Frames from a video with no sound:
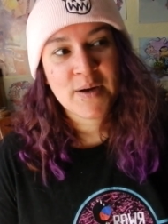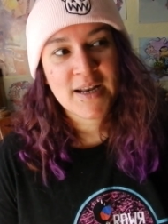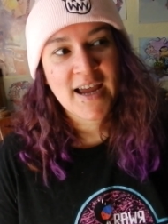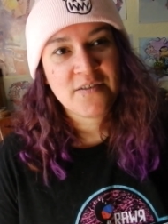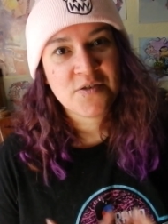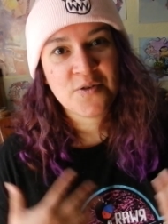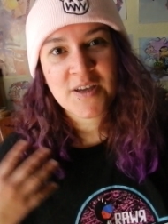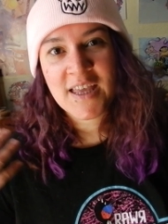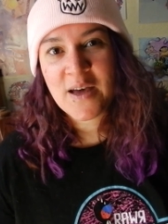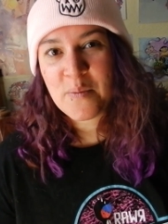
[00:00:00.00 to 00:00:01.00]
But after
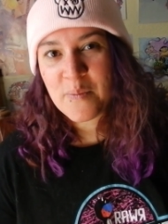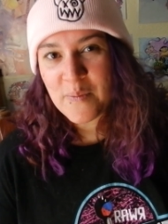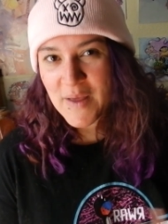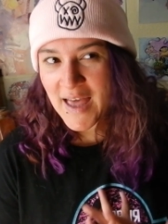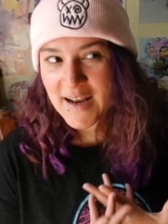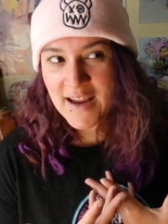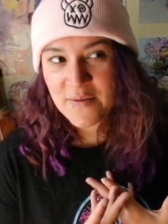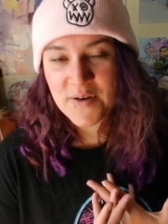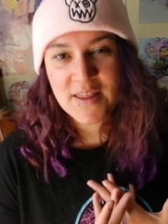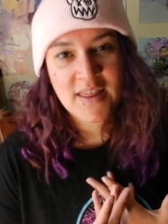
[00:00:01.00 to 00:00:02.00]
looking up at
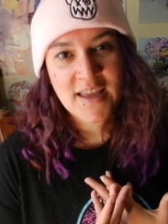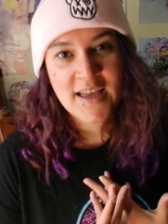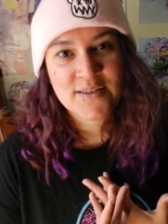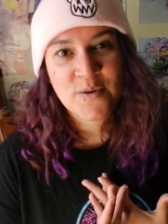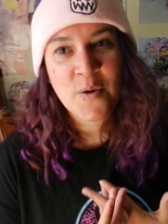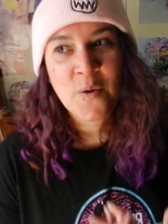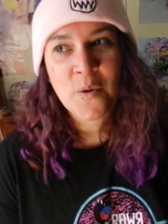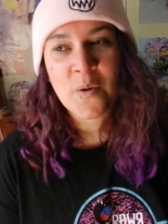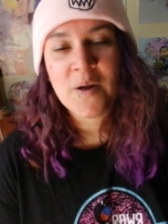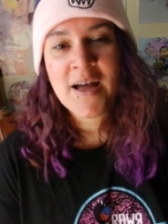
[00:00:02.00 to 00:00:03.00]
everything as a
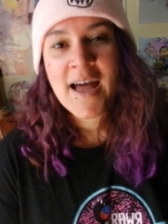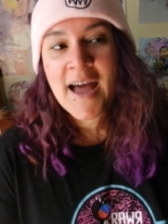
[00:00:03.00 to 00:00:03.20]
whole,